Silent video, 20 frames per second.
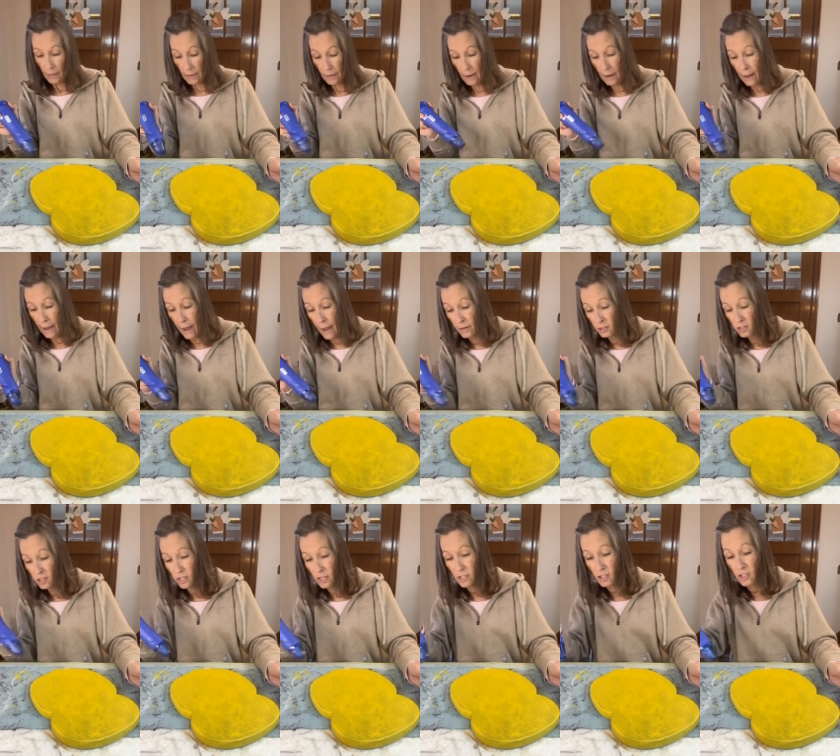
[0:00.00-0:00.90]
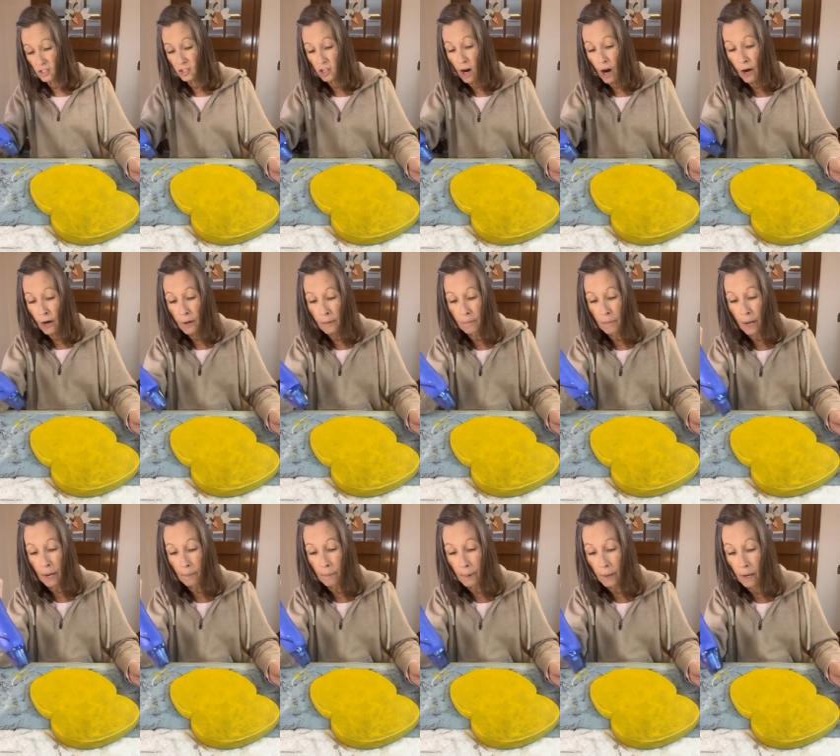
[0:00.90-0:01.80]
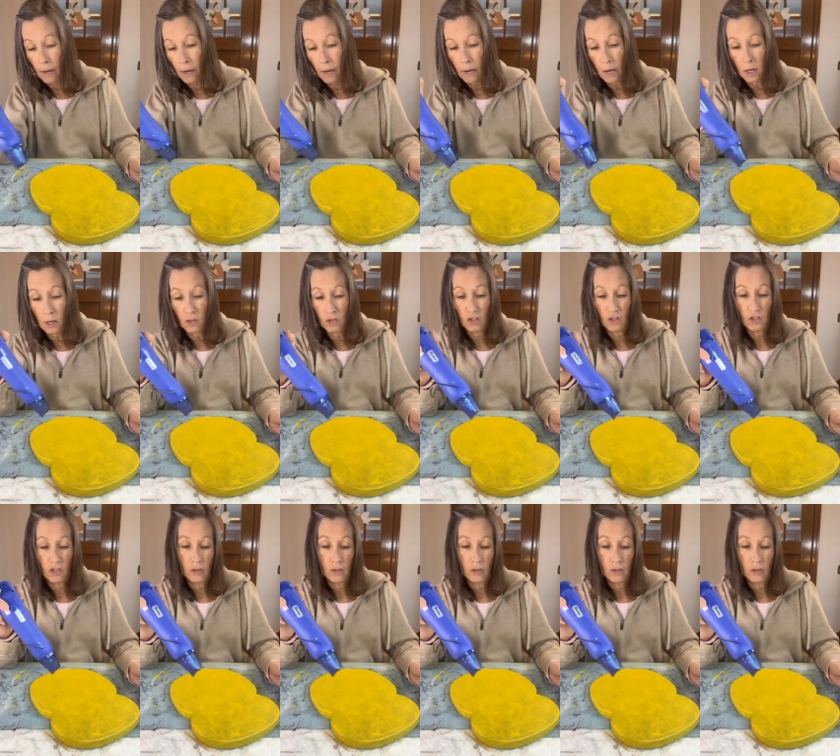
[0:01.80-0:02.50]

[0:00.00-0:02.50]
And I actually started my page